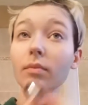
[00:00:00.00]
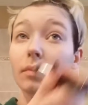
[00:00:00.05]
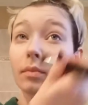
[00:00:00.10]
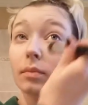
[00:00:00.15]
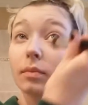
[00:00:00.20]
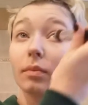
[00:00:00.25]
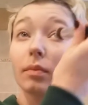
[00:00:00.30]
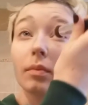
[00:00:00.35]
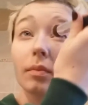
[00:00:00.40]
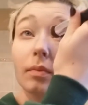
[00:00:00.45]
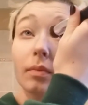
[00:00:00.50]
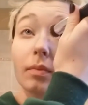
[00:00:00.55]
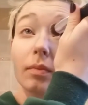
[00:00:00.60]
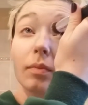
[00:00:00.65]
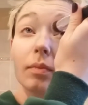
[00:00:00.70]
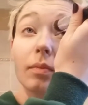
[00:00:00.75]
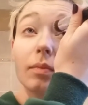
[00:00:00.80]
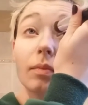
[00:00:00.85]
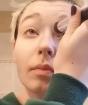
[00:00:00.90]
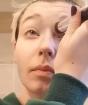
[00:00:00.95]

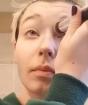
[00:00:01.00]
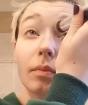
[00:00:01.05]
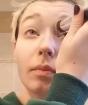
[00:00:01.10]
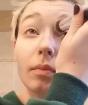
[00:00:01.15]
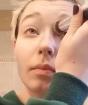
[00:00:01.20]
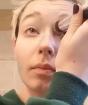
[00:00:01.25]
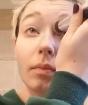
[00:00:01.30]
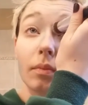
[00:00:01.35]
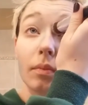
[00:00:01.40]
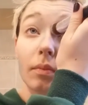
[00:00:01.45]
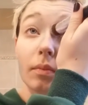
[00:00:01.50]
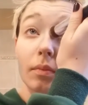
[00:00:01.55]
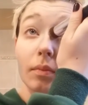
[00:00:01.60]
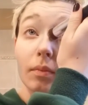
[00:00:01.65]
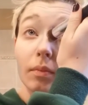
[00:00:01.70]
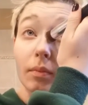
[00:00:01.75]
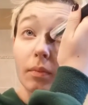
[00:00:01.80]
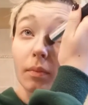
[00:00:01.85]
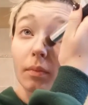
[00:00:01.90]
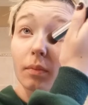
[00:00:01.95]

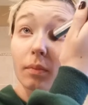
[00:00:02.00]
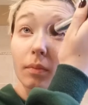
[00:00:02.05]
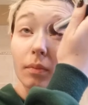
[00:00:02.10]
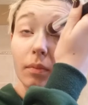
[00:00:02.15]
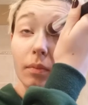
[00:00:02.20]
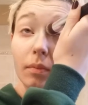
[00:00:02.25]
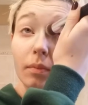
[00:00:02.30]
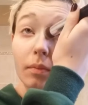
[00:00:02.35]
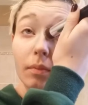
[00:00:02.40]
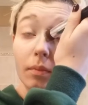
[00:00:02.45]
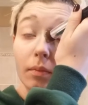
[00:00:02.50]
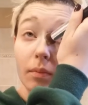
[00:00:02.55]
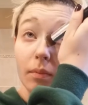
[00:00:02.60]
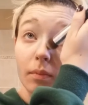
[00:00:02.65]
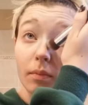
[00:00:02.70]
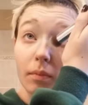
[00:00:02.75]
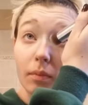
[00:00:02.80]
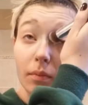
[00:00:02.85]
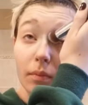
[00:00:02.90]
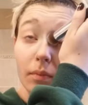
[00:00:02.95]

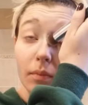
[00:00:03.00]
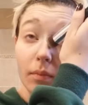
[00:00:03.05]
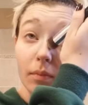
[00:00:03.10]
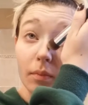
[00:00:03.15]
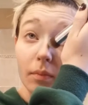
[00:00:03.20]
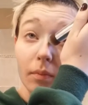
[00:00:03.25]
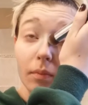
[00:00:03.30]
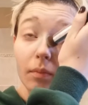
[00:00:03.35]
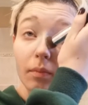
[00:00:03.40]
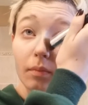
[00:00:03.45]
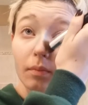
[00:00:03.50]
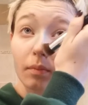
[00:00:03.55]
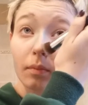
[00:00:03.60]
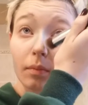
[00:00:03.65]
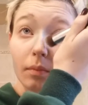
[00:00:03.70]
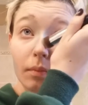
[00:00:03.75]
(no one is talking)